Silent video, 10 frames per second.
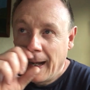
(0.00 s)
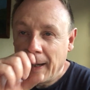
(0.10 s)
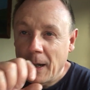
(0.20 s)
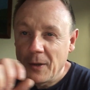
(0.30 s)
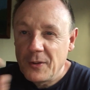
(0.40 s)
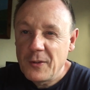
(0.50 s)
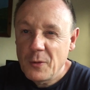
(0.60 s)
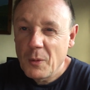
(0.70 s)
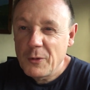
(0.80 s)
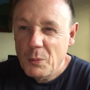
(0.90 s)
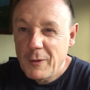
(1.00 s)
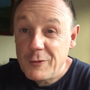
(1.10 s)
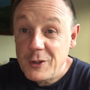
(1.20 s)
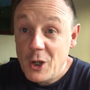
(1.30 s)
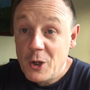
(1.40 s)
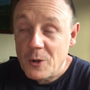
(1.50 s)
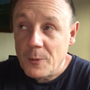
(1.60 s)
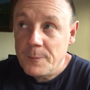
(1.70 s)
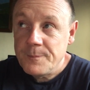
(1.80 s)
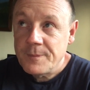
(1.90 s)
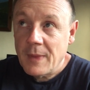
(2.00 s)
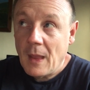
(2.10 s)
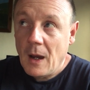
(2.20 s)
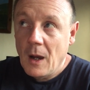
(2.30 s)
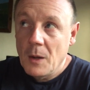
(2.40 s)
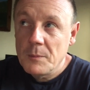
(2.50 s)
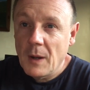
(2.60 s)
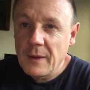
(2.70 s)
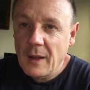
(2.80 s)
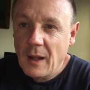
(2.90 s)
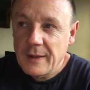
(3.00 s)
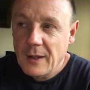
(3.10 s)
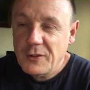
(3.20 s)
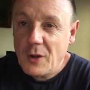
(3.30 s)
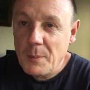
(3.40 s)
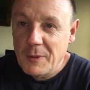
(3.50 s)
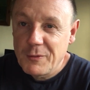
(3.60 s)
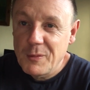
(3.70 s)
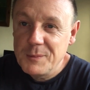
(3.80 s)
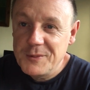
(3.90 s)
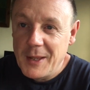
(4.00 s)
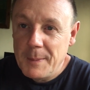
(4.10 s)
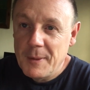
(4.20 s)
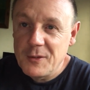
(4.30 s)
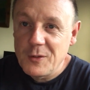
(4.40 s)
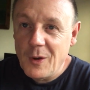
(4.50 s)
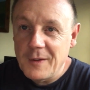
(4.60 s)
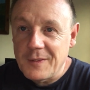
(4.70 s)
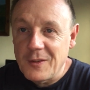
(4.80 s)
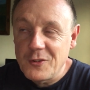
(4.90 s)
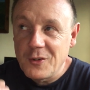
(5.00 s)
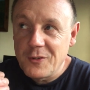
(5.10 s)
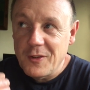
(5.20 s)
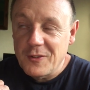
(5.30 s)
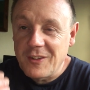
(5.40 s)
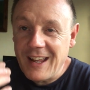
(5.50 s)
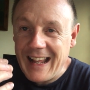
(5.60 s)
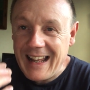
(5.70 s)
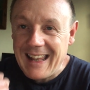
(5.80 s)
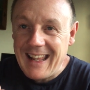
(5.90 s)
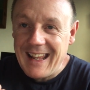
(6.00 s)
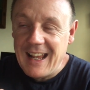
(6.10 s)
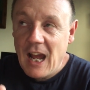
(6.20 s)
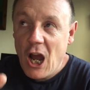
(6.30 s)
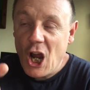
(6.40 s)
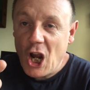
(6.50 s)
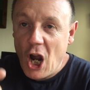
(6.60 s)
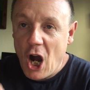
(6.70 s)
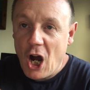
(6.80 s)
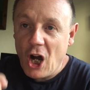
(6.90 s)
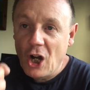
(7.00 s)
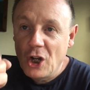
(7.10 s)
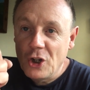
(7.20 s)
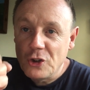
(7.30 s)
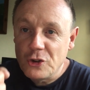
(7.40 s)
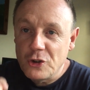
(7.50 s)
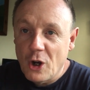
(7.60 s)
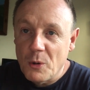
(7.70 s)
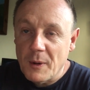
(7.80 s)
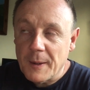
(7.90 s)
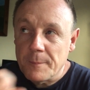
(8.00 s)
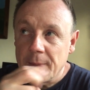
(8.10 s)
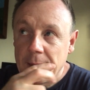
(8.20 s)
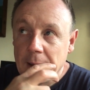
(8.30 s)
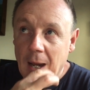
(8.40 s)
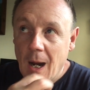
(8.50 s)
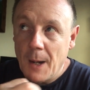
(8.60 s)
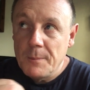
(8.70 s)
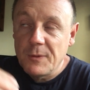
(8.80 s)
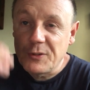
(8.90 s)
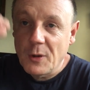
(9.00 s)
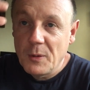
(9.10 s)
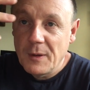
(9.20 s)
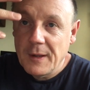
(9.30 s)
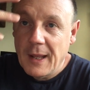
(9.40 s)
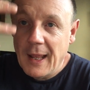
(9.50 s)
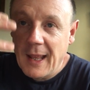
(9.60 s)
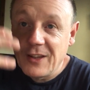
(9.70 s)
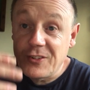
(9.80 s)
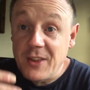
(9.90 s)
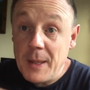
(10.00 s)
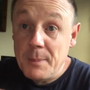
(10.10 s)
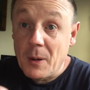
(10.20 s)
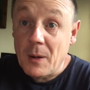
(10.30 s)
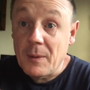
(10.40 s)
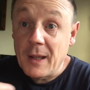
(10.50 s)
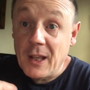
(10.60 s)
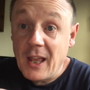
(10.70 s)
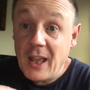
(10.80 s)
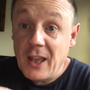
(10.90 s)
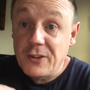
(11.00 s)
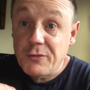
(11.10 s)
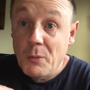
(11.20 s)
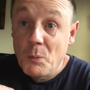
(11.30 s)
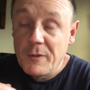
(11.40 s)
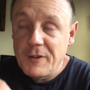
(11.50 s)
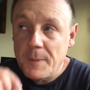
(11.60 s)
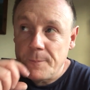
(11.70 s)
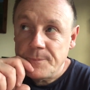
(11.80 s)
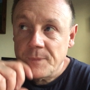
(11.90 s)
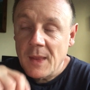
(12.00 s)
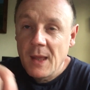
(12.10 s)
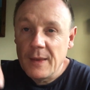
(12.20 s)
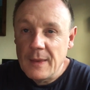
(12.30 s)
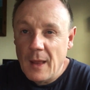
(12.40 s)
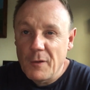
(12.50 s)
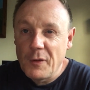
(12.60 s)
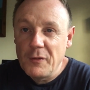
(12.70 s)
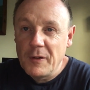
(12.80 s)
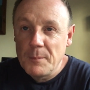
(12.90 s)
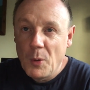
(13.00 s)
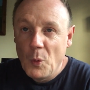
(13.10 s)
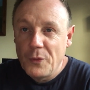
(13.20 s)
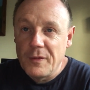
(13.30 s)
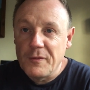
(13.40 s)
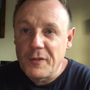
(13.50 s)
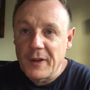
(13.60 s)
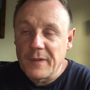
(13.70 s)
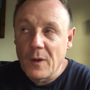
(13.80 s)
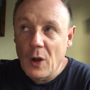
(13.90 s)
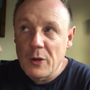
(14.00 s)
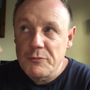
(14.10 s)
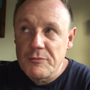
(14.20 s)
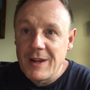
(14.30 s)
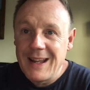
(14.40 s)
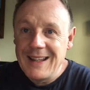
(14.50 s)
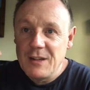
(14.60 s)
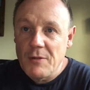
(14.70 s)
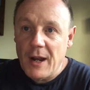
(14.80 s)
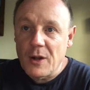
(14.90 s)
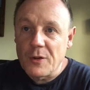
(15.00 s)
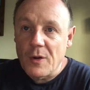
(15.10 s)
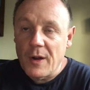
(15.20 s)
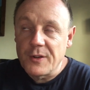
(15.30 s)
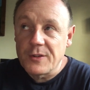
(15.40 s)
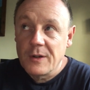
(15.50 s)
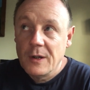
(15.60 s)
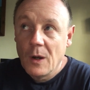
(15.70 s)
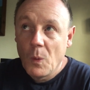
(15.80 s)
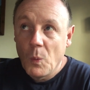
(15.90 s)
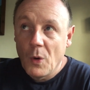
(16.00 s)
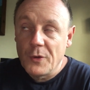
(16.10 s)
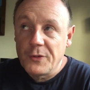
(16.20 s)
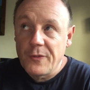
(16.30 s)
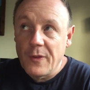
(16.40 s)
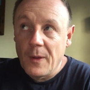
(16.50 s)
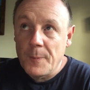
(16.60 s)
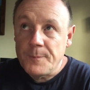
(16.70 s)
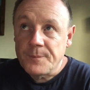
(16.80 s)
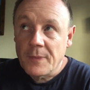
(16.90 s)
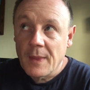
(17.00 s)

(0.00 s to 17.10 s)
And I said to her, "It's with you." And that's coming from deep inside. There's just this clear-cut knowing. So it's deeper. It's from within. The other important thing that I really recognised was that